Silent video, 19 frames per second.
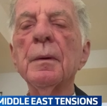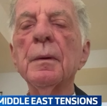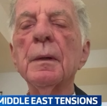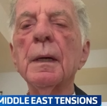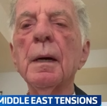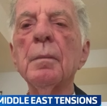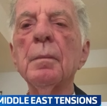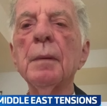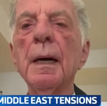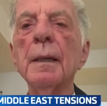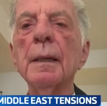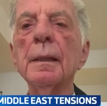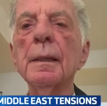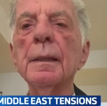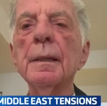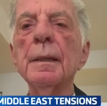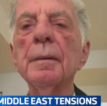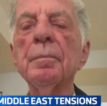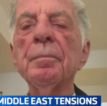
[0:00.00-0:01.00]
become
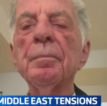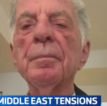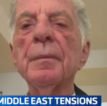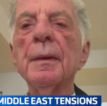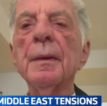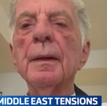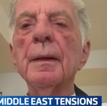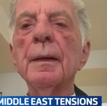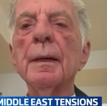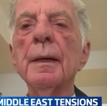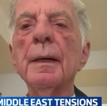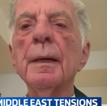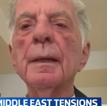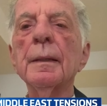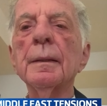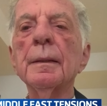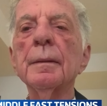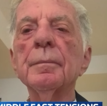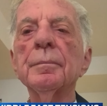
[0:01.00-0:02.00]
ugly,
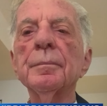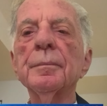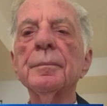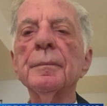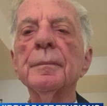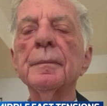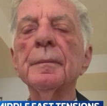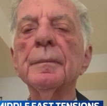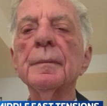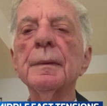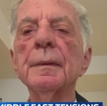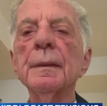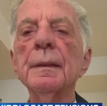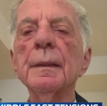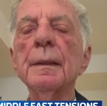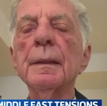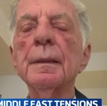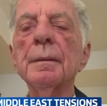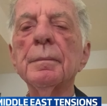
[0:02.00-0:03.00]
and
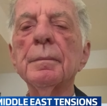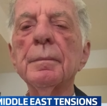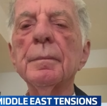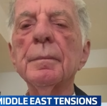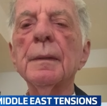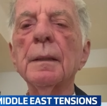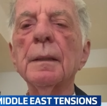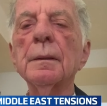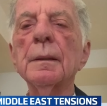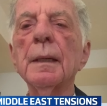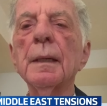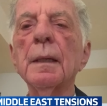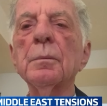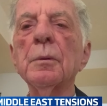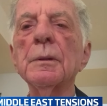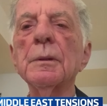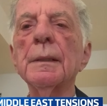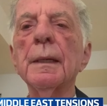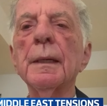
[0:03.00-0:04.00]

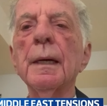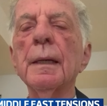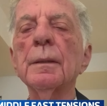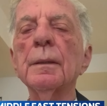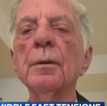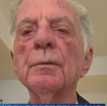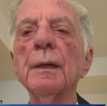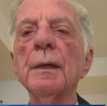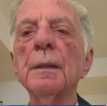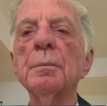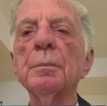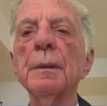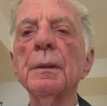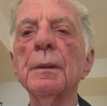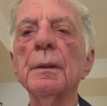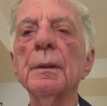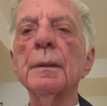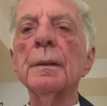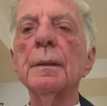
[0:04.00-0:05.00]
that was the end of that
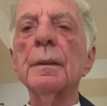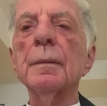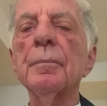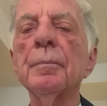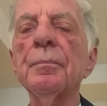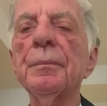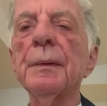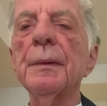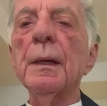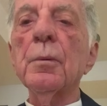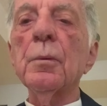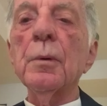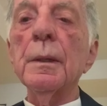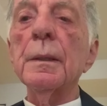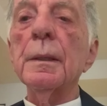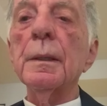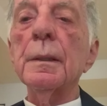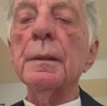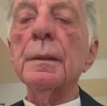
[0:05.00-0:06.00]
period. There
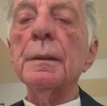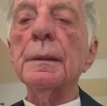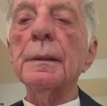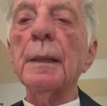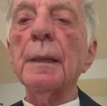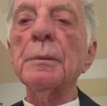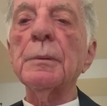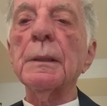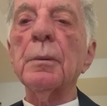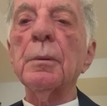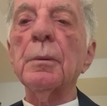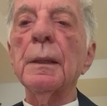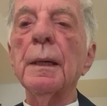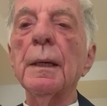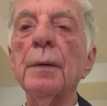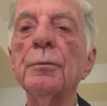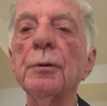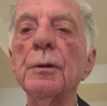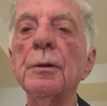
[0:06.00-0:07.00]
were
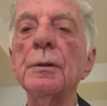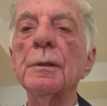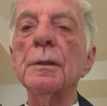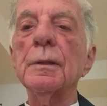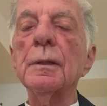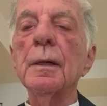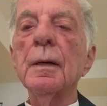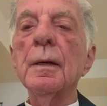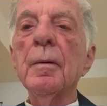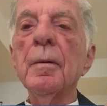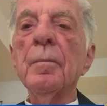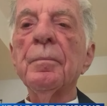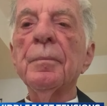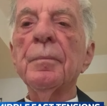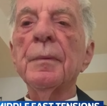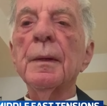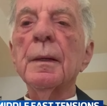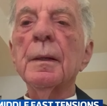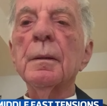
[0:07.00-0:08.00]
subsequent efforts
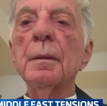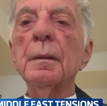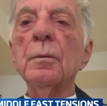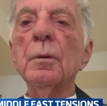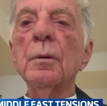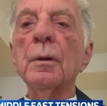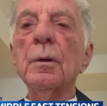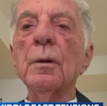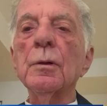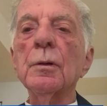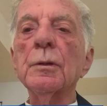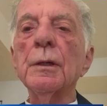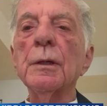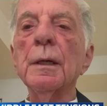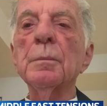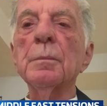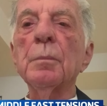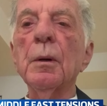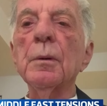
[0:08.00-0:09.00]
to
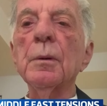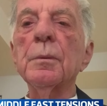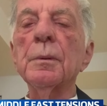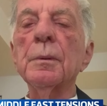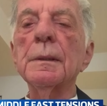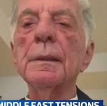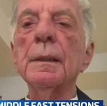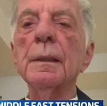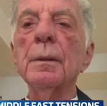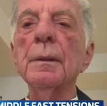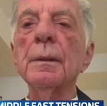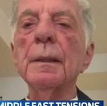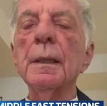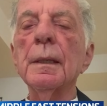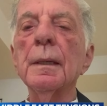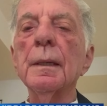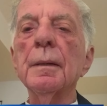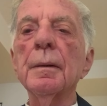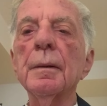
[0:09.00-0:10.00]
negotiate both with
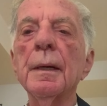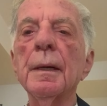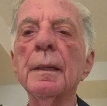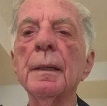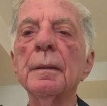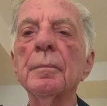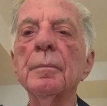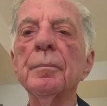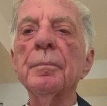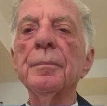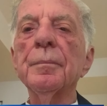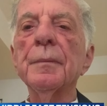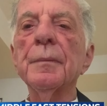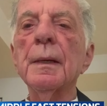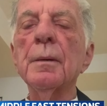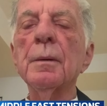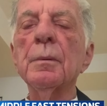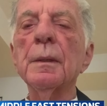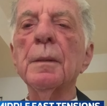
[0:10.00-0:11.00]
Syria and
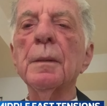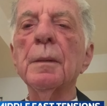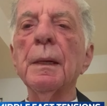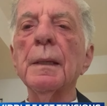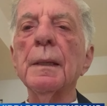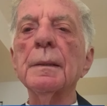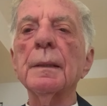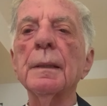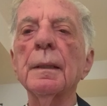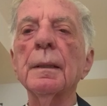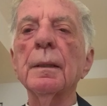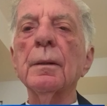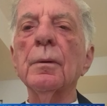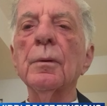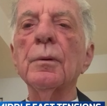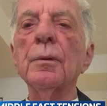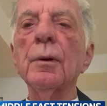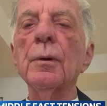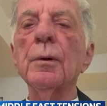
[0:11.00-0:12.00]
with the
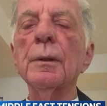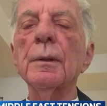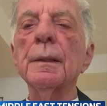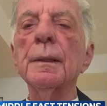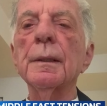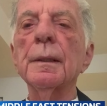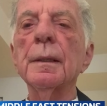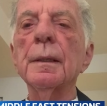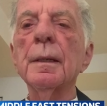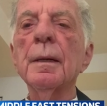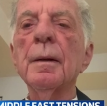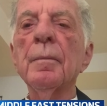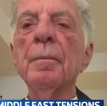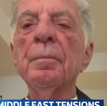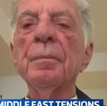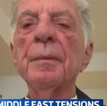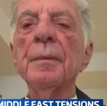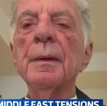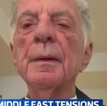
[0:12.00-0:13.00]
Palestinian Authority,
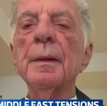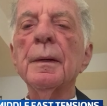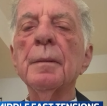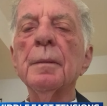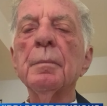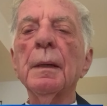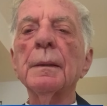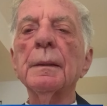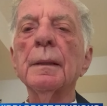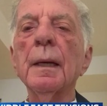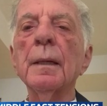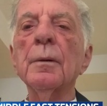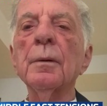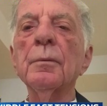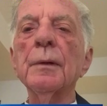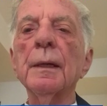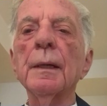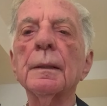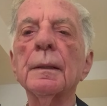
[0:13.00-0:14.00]
but none
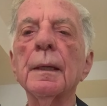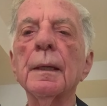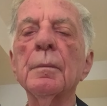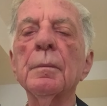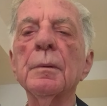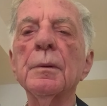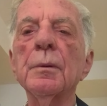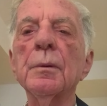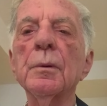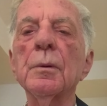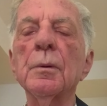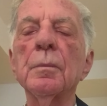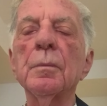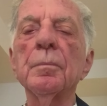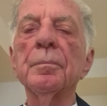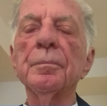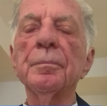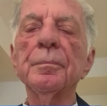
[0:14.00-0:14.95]
of that came through.